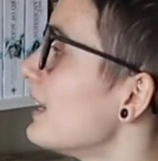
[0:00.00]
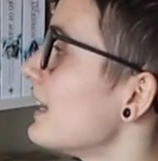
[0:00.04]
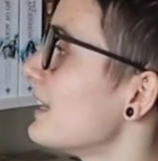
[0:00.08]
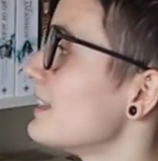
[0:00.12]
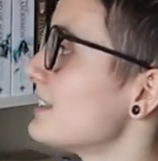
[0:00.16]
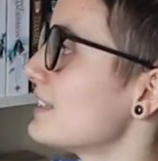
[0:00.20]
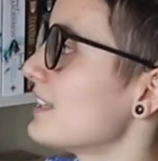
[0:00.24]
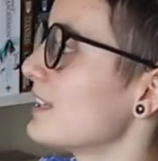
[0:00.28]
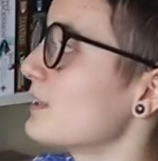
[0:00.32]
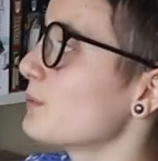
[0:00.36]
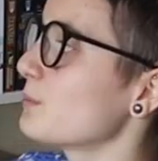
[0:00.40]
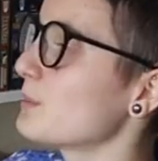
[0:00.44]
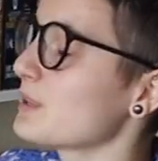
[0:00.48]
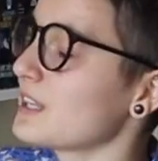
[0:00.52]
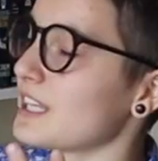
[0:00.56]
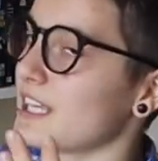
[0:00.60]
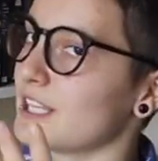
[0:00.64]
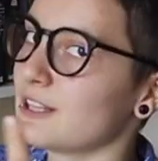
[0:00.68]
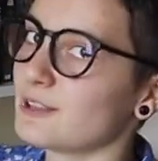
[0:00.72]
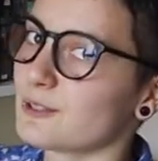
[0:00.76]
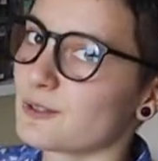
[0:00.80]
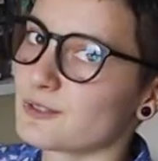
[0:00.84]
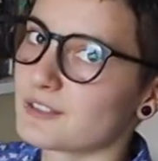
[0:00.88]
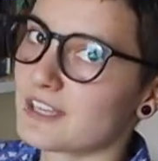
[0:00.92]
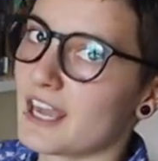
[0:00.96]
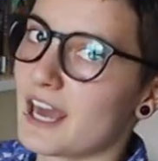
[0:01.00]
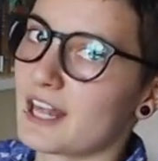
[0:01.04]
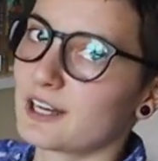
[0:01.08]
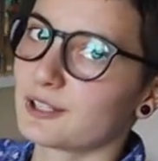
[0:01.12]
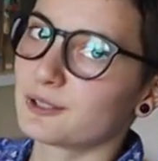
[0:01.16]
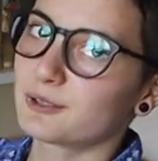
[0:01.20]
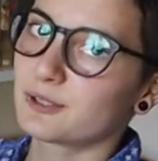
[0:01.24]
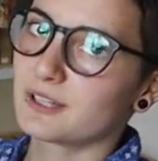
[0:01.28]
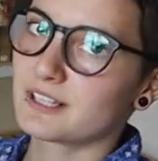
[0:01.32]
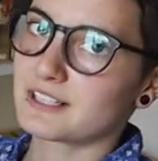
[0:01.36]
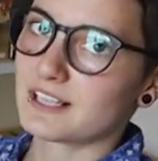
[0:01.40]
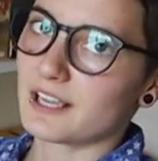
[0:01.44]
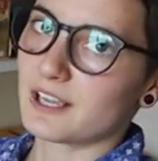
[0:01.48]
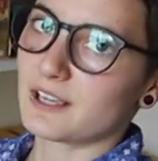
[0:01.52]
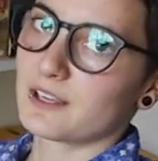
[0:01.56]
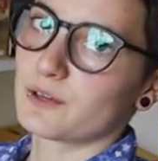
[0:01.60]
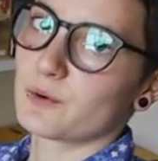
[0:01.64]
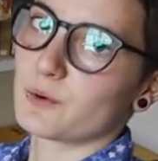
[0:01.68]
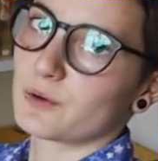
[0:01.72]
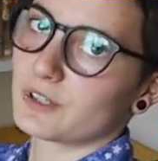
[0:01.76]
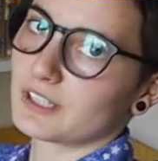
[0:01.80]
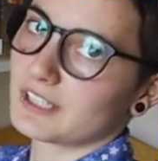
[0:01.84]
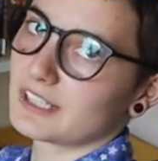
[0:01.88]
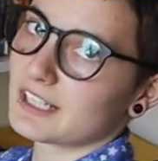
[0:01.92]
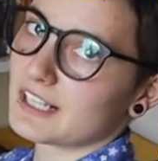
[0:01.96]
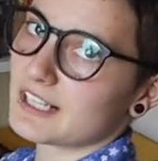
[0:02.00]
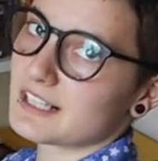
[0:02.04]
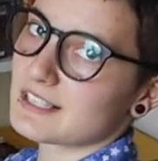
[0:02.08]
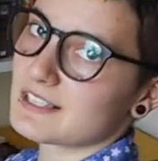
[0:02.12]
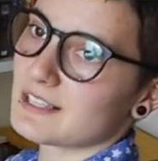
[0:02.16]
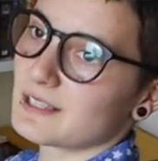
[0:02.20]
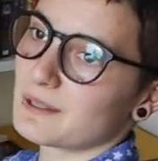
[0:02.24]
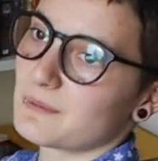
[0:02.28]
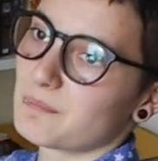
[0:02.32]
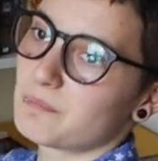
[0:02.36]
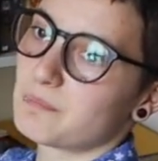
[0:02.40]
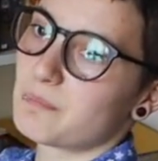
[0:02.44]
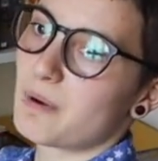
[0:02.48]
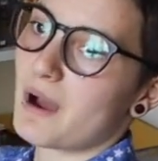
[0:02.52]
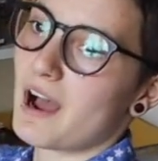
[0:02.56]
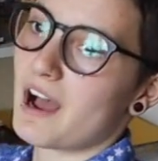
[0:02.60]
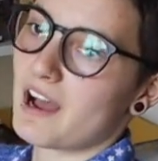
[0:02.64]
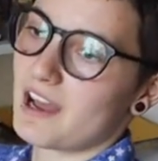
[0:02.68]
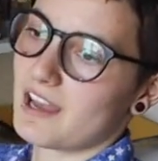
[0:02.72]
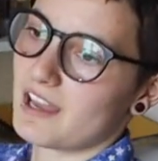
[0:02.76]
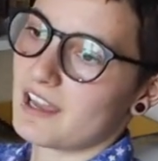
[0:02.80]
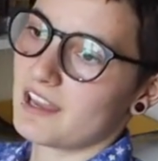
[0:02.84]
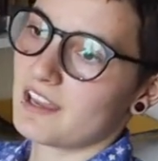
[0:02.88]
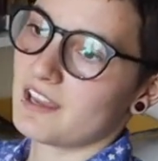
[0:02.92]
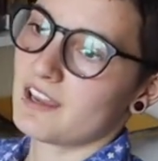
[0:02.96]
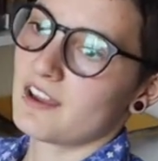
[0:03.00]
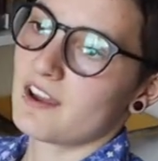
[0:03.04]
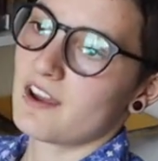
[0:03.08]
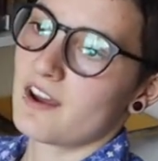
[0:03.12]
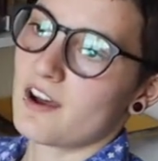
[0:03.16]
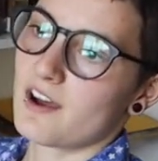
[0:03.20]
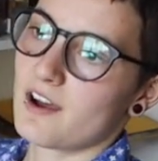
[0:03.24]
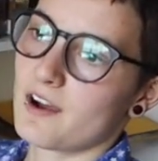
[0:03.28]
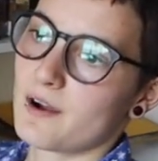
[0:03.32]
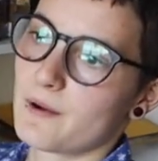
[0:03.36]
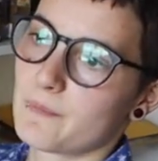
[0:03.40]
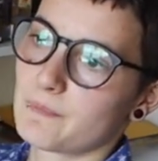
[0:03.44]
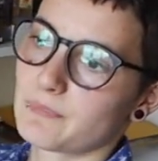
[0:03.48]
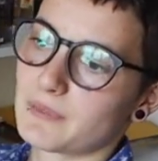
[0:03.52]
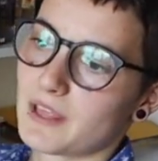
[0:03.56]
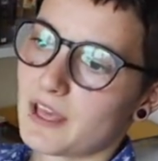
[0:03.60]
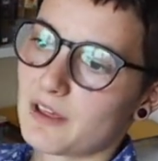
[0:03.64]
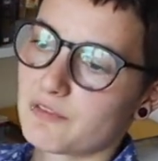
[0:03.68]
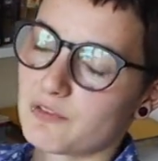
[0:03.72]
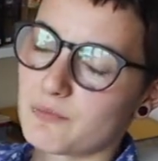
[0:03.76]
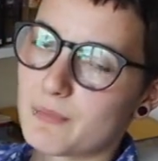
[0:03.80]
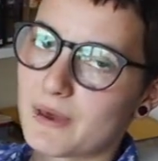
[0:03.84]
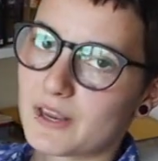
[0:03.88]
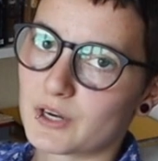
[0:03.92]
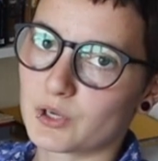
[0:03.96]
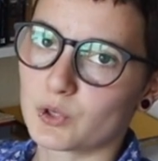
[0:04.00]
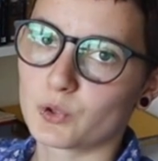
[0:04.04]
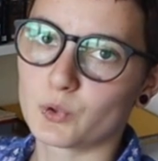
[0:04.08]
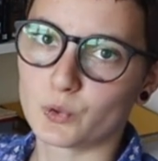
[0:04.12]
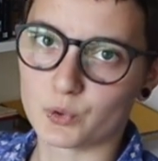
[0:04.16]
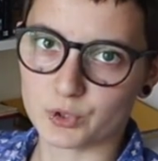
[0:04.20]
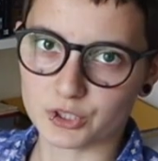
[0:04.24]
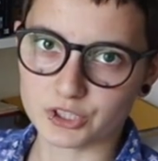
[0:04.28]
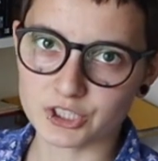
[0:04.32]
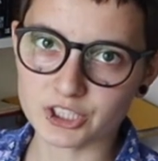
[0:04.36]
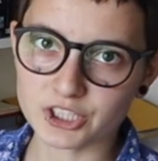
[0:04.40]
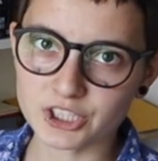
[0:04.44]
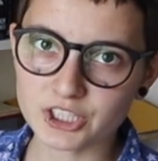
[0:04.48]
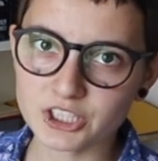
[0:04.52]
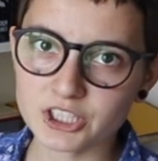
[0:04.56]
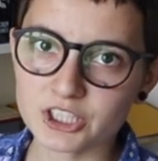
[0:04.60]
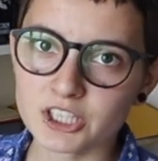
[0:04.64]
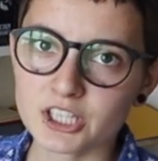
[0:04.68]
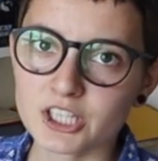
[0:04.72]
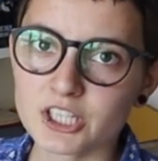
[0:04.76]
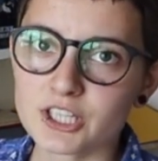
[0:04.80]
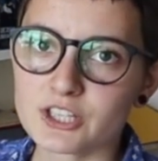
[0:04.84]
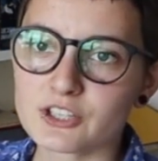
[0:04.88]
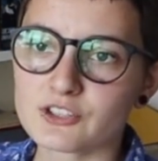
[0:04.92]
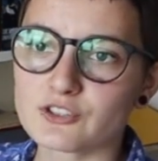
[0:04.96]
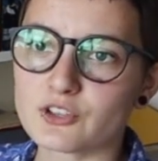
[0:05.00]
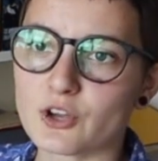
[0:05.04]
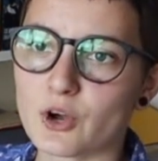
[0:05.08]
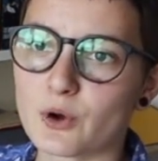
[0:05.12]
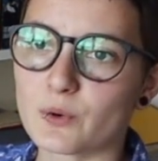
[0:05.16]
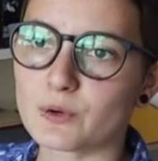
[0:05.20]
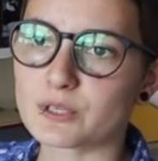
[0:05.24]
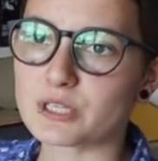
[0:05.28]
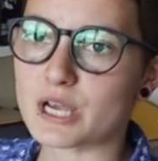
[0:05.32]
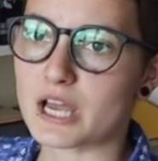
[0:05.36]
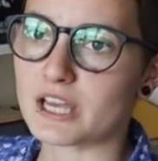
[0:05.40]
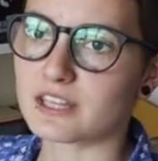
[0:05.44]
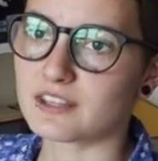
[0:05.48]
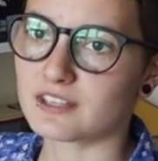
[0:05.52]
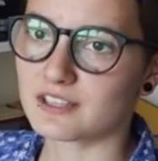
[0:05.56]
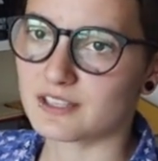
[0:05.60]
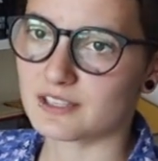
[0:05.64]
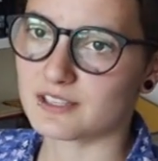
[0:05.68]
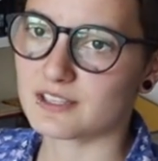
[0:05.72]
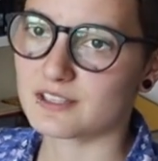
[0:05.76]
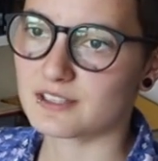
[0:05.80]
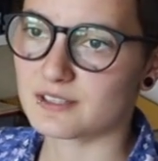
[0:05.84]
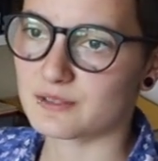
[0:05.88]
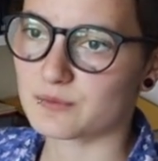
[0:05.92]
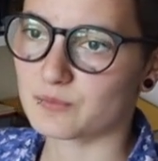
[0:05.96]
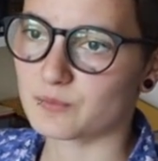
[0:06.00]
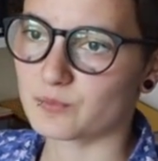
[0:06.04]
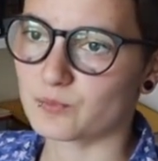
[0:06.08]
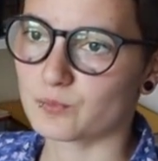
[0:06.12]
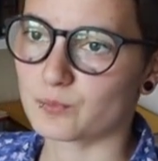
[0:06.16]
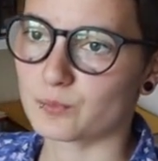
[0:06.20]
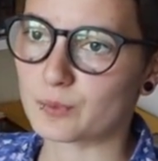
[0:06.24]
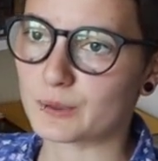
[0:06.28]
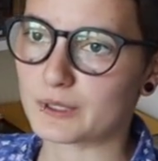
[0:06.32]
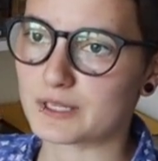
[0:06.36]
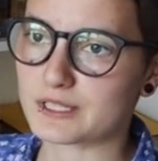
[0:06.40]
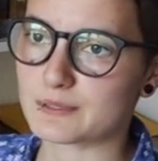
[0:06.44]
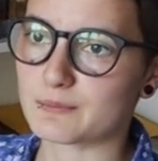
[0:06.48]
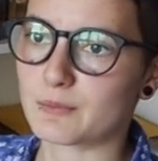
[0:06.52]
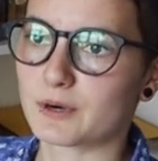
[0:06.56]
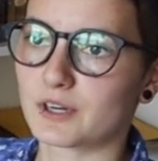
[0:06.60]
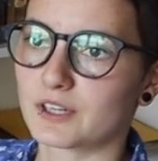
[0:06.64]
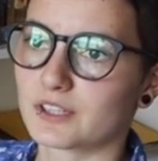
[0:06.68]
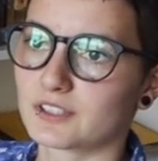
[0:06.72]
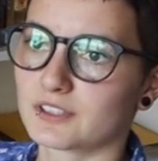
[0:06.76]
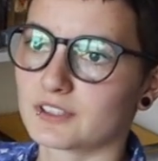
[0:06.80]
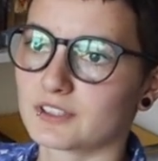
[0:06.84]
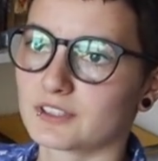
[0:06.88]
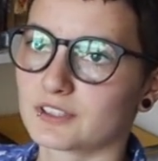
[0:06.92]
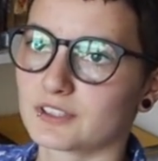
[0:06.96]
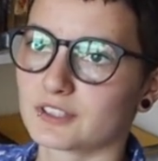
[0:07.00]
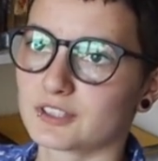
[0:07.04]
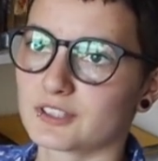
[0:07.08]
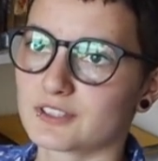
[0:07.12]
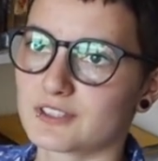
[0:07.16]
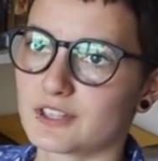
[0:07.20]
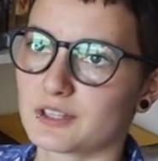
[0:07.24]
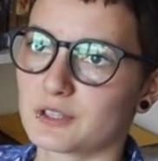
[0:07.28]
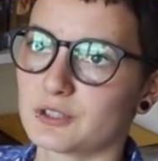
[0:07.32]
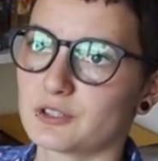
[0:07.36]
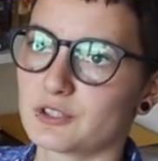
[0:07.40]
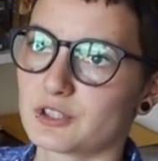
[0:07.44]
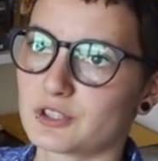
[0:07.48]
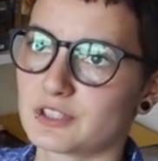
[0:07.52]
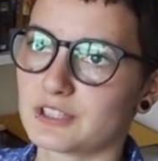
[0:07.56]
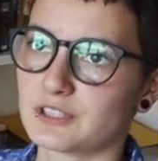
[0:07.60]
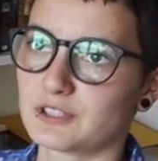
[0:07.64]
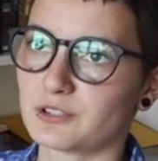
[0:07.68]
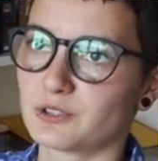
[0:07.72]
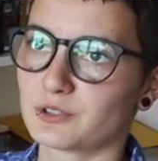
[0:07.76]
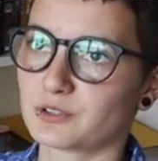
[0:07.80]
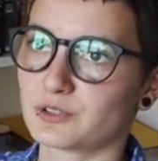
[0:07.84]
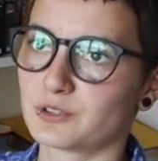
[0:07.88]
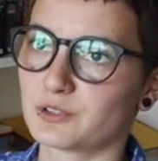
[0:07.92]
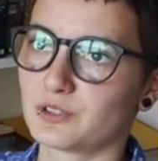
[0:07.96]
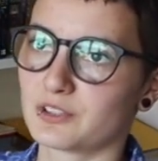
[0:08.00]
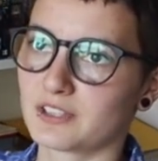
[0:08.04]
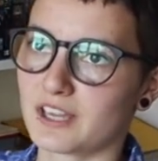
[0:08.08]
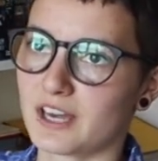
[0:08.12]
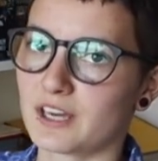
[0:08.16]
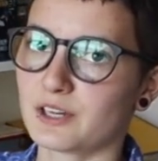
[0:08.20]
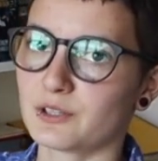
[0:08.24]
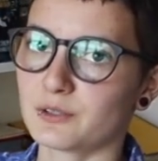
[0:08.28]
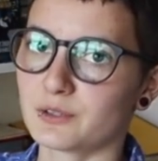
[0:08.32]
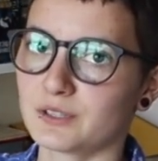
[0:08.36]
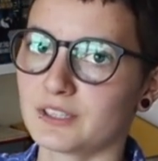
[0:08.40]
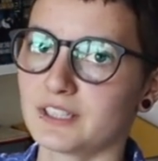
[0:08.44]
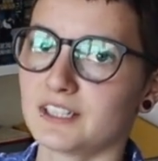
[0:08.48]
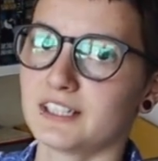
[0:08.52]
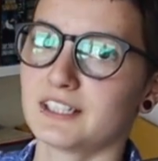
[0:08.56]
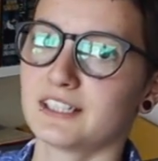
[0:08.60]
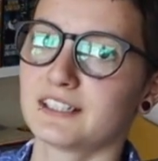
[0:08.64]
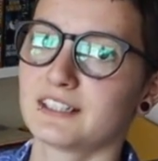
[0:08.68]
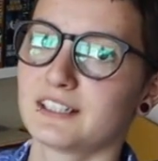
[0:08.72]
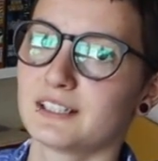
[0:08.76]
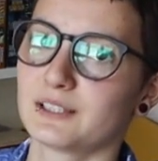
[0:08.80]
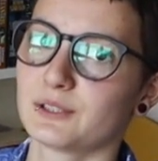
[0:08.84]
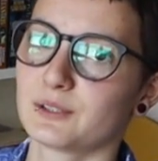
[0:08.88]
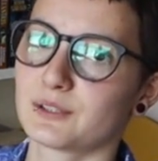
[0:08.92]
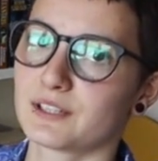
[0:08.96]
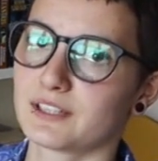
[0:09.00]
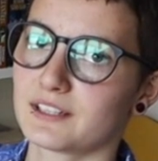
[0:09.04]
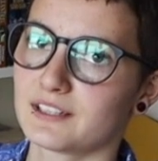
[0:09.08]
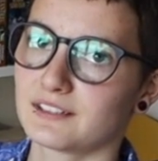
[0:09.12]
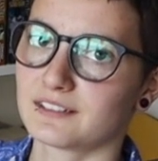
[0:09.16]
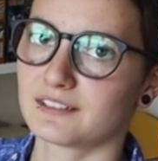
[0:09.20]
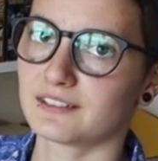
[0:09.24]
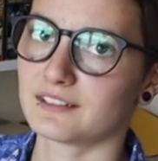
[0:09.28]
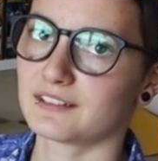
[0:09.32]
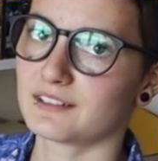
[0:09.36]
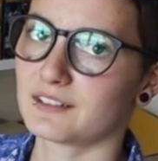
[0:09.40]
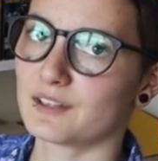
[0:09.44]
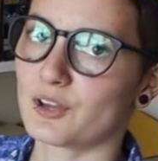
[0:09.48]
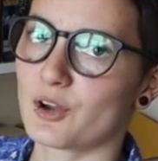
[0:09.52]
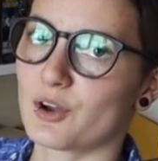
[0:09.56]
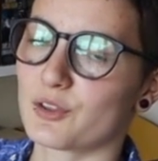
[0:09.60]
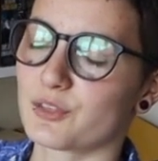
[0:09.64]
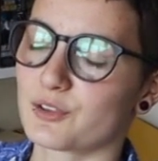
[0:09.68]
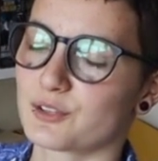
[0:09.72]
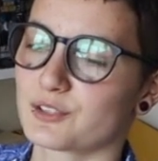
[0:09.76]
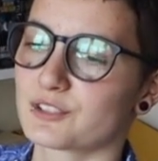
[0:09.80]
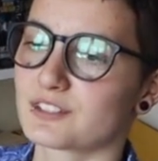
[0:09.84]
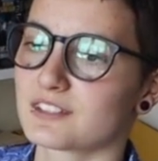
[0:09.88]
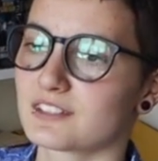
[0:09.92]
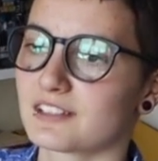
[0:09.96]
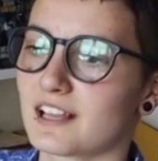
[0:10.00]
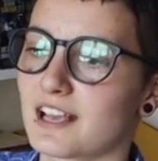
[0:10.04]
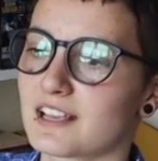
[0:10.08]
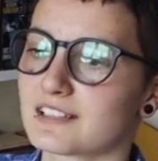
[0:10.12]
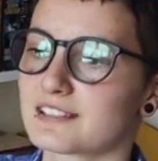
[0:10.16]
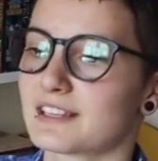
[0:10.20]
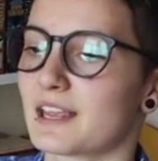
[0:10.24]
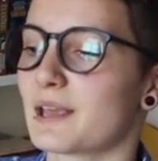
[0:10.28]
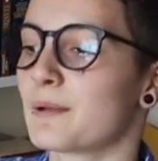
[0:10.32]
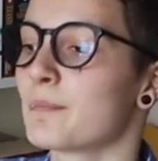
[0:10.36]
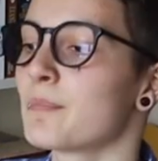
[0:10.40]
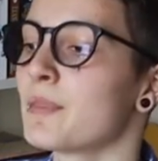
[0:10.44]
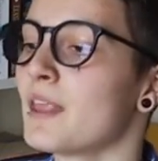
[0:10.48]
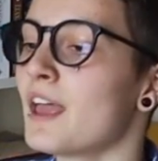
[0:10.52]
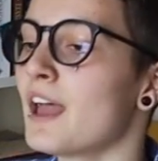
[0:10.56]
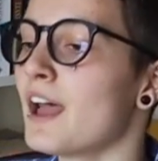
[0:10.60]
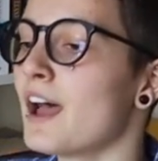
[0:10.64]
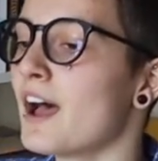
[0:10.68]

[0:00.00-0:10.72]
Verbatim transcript: And then within those categories, I organize it by alphabetical order, so which I think is pretty smart. Because then you just need to go to the category and then look at the author's last name.